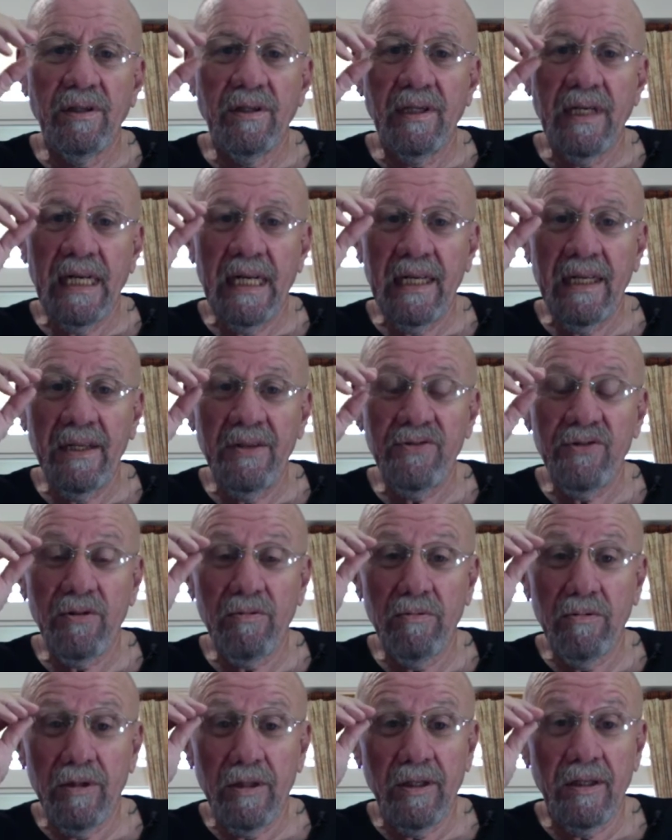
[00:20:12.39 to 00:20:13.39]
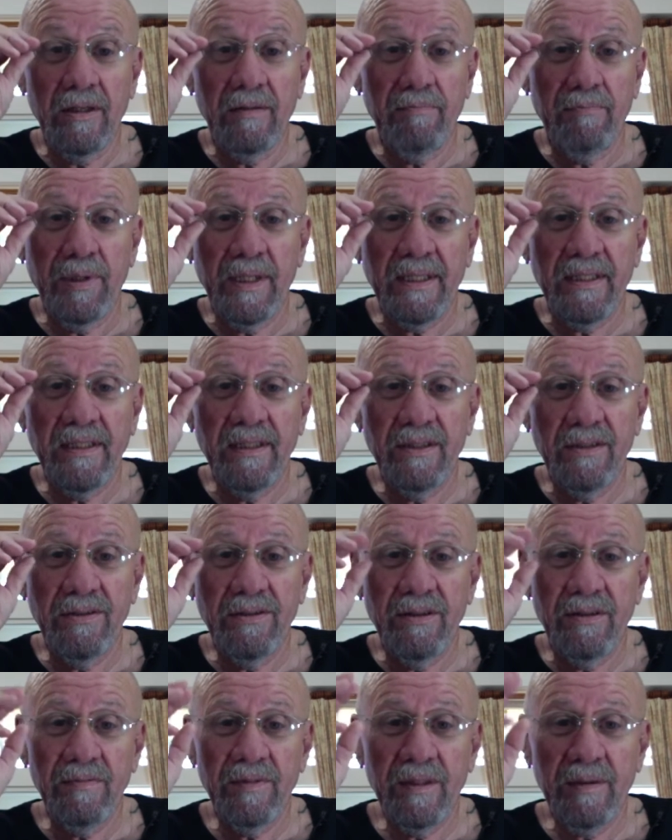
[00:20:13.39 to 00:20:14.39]
I lost the word, but there's
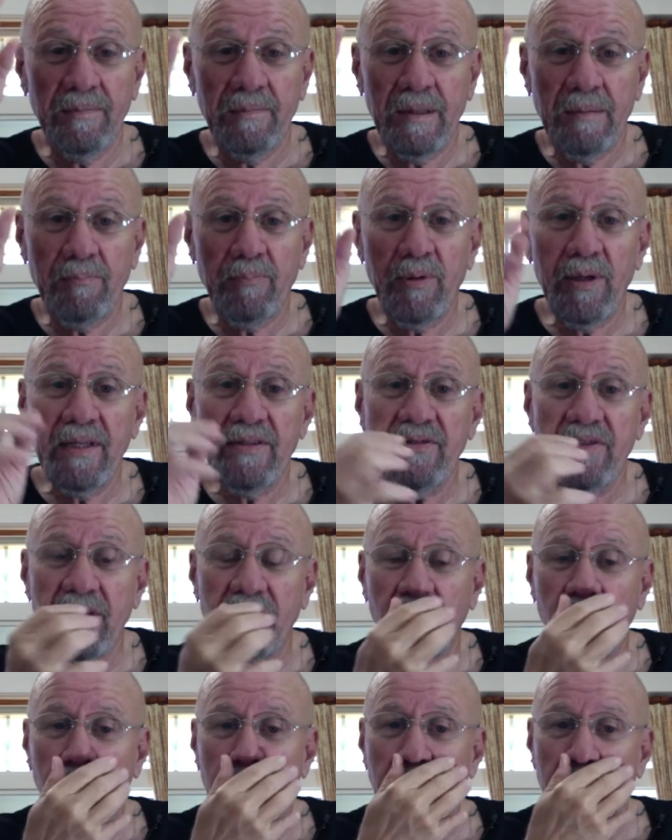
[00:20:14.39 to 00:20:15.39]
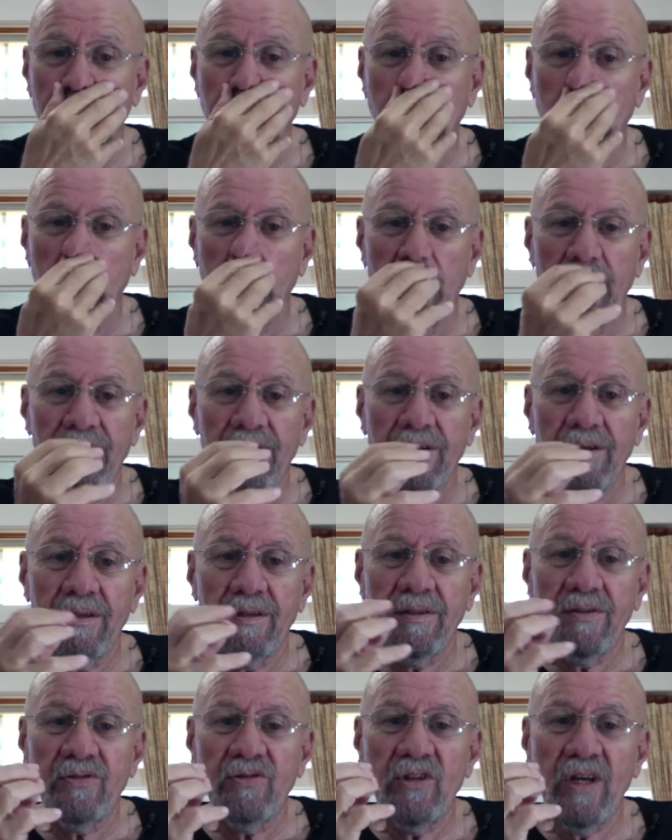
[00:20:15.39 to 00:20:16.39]
the process when
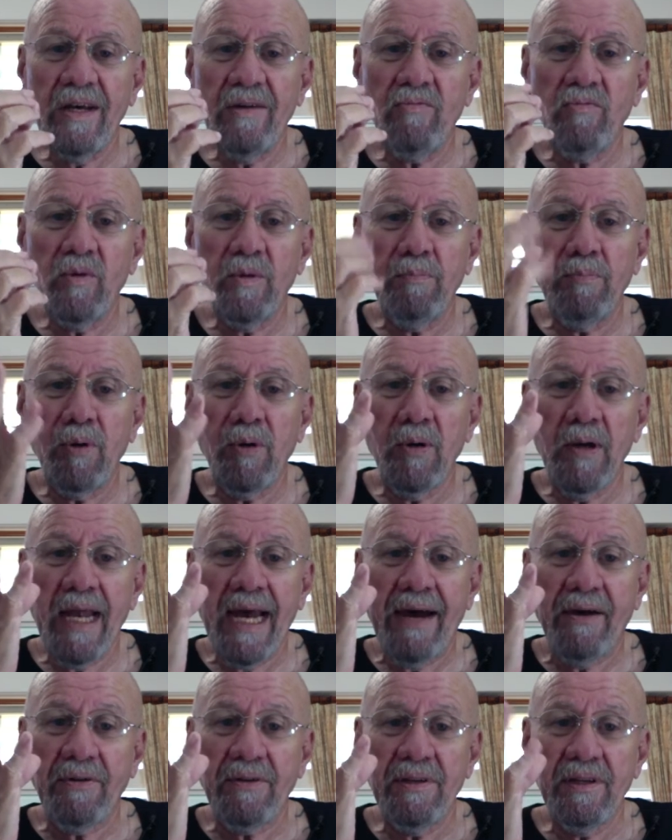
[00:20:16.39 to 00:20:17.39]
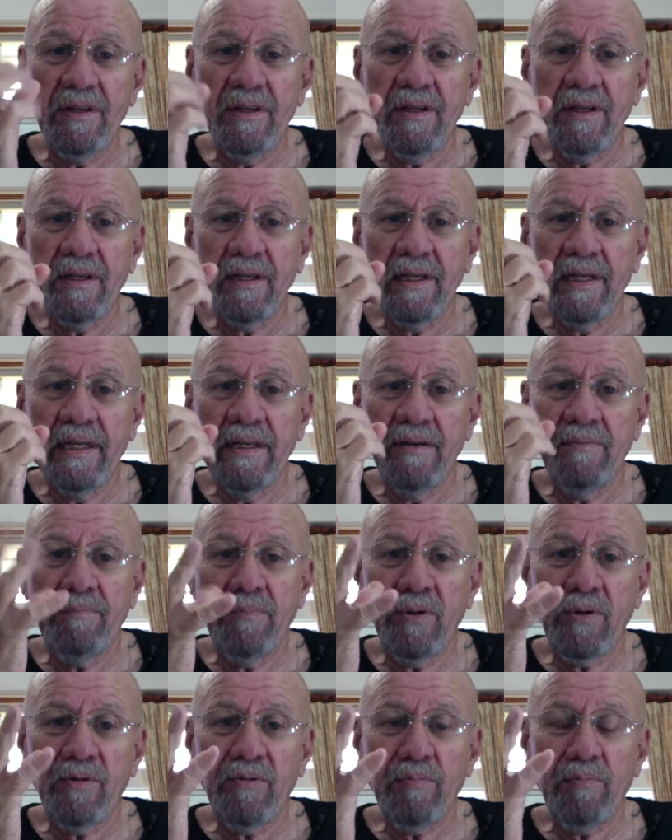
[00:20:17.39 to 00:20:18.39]
the sun will burn out, when it
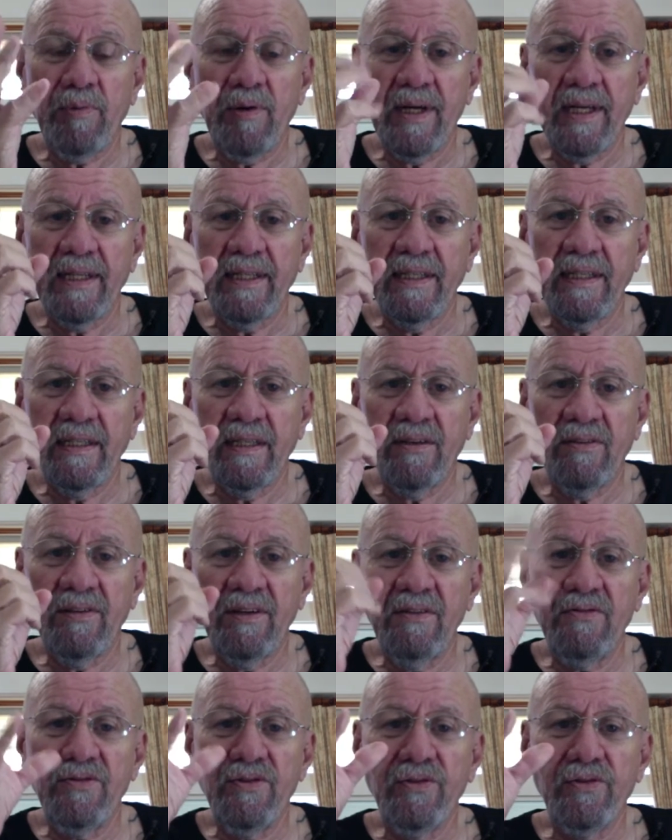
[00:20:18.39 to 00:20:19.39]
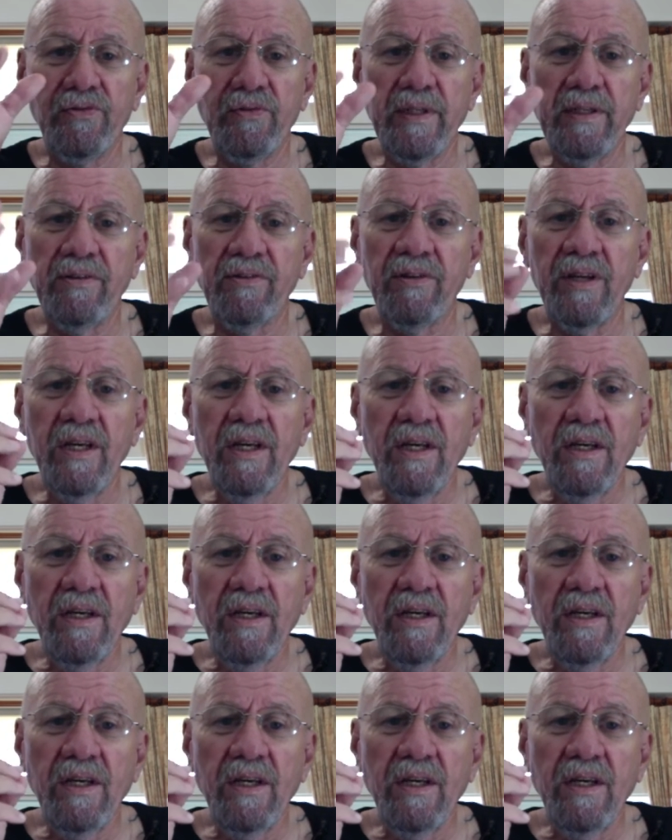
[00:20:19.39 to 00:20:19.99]
burns bright, and it sends neutrinos.